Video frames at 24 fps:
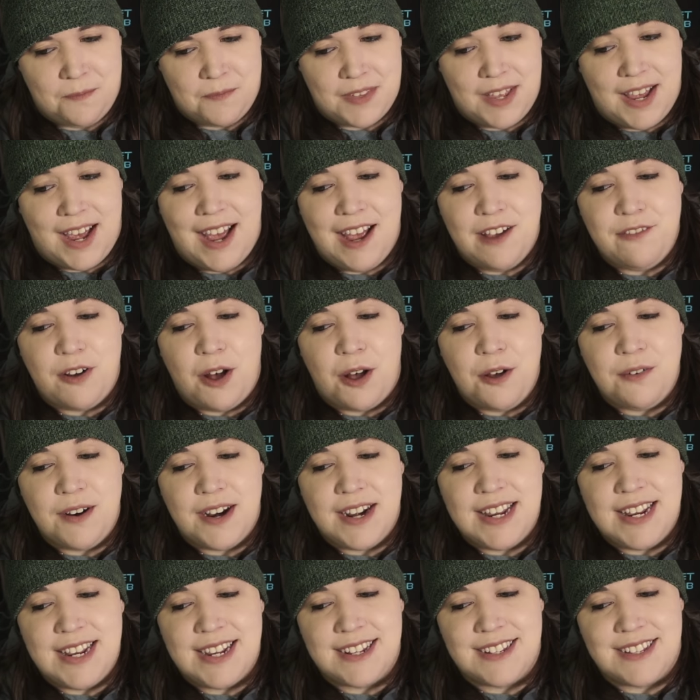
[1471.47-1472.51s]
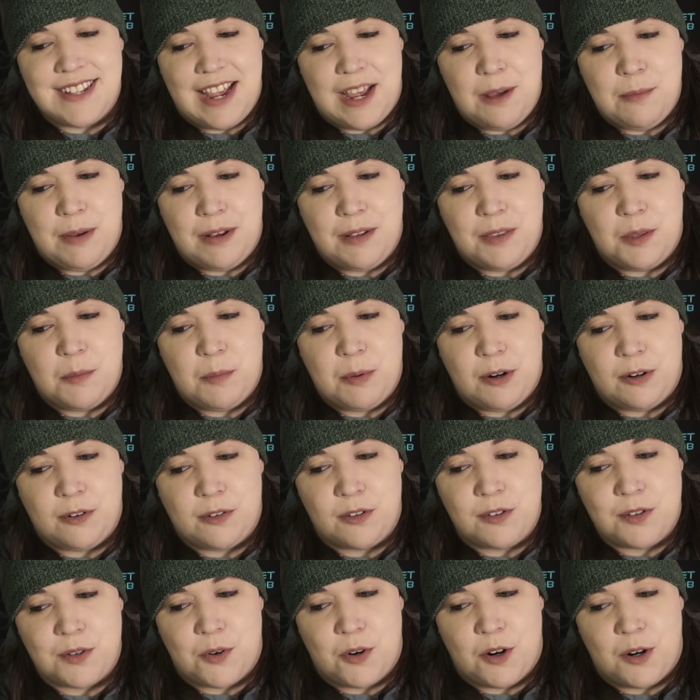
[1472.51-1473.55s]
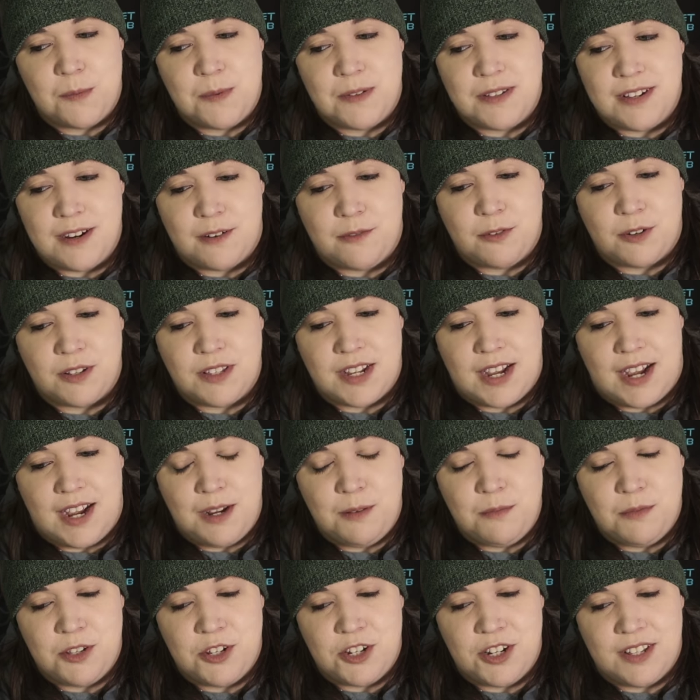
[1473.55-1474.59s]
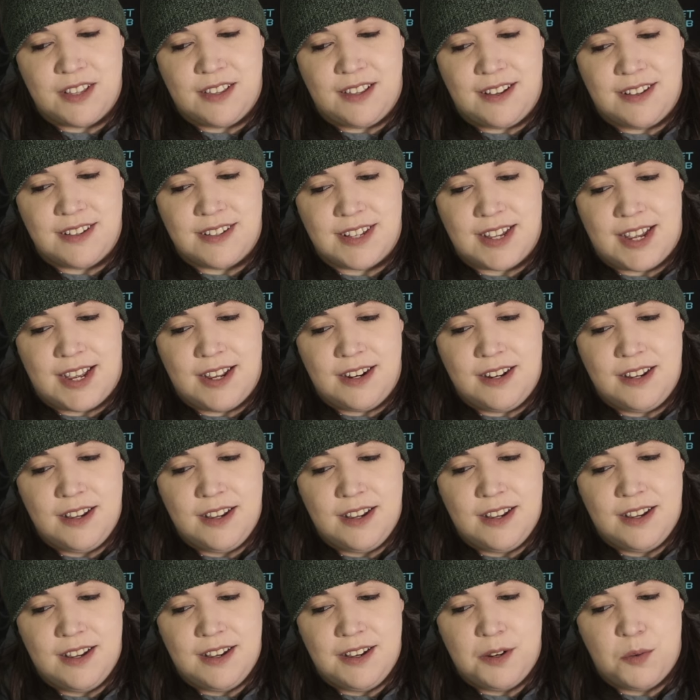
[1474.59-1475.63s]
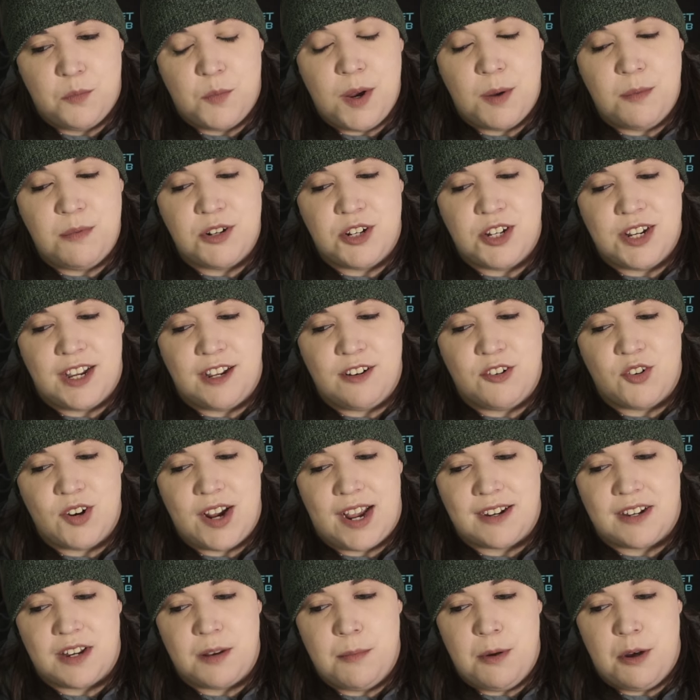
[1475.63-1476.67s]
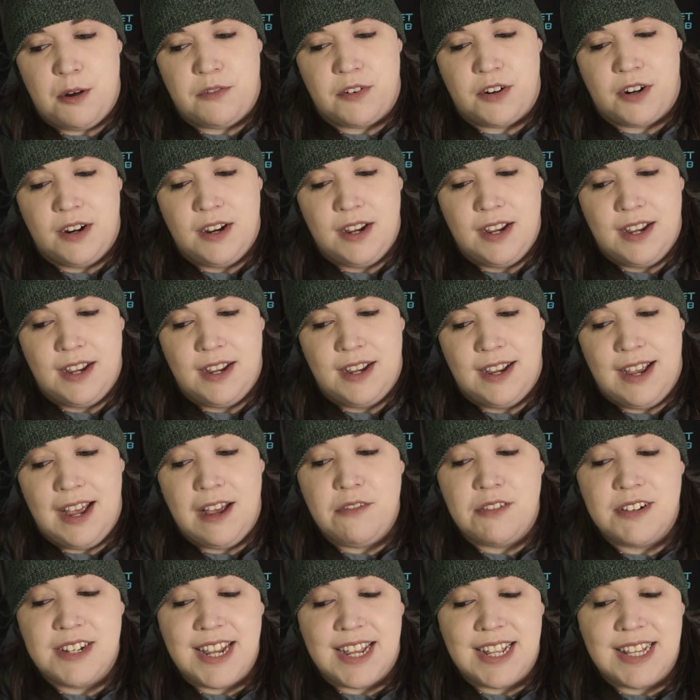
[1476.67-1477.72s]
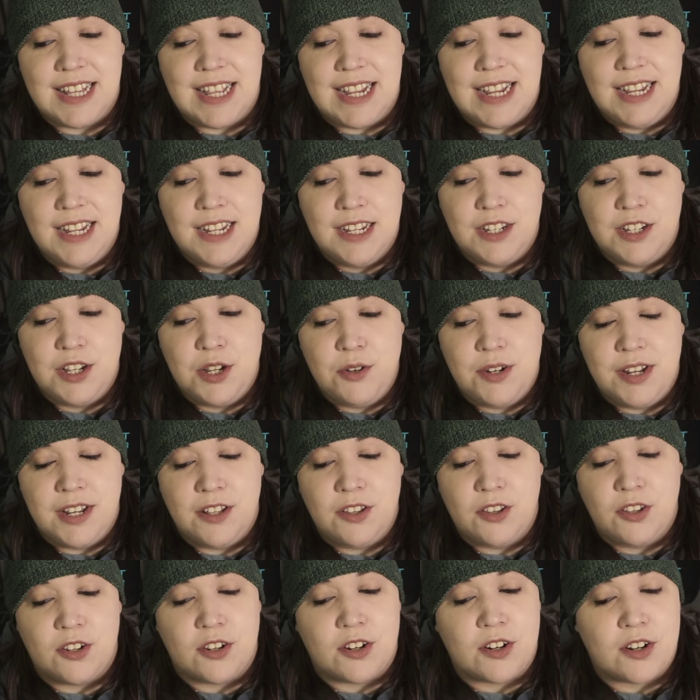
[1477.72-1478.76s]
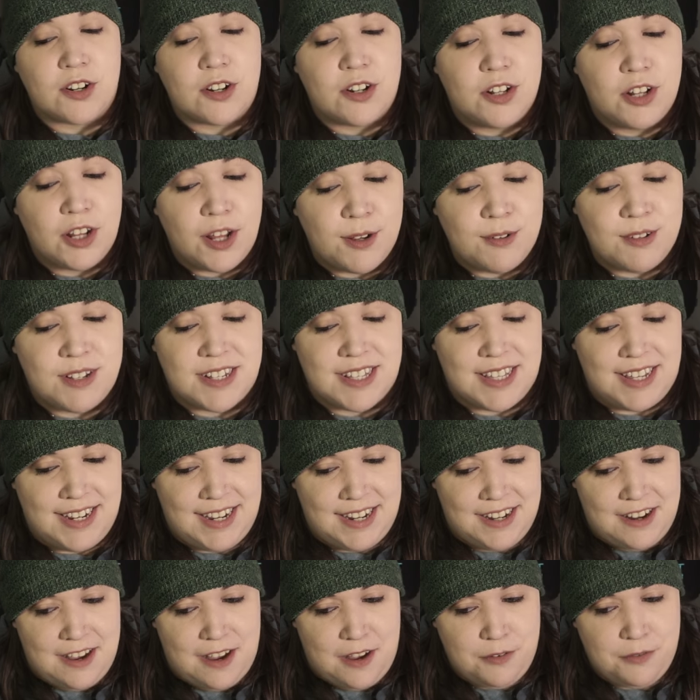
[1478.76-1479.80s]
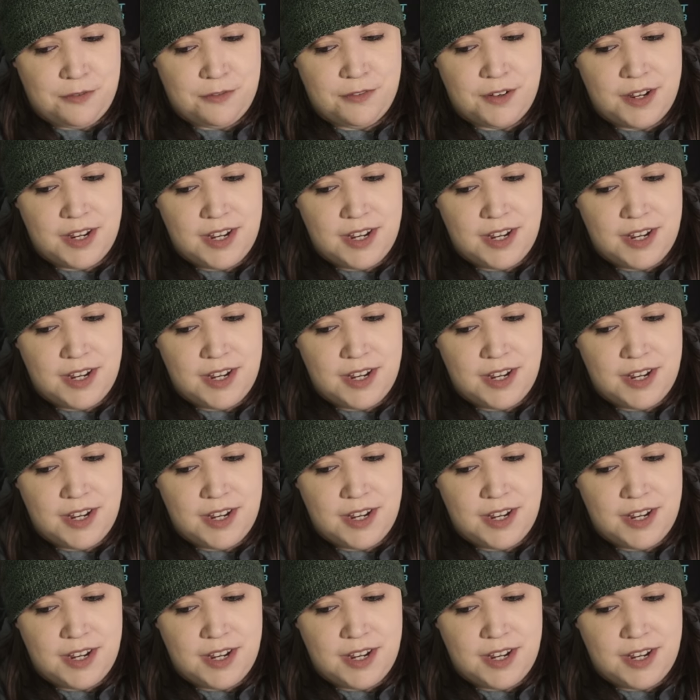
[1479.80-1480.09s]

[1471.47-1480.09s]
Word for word: "I've already examined the burglar's corpse several times," Jin Ling said. Wei Wuxian dragged him over. "Evidently, you didn't look closely enough."